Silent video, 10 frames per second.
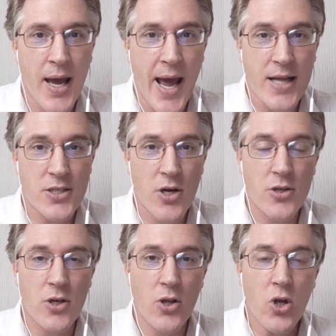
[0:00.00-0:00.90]
and
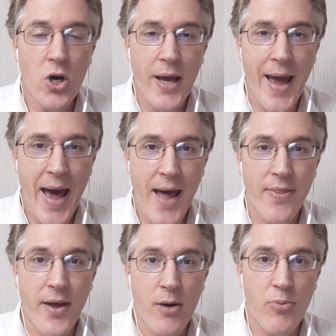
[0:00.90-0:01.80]
start to look
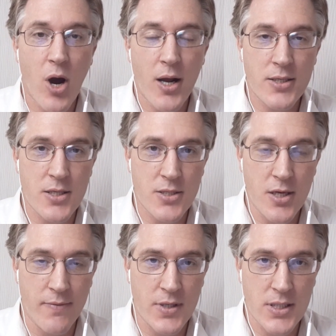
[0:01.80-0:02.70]
at their products and
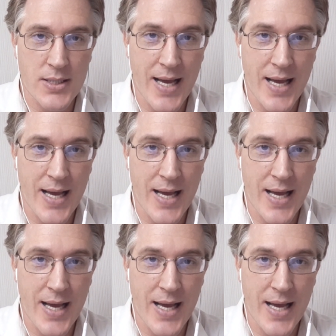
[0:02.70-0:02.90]
services